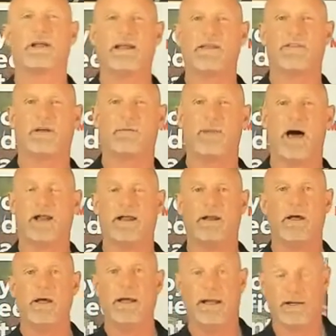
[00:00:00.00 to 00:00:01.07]
anything about it.
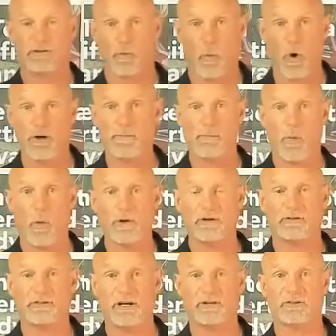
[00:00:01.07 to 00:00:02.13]
It's a
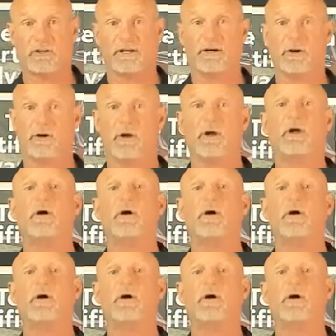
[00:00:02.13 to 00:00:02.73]
1.6 liter,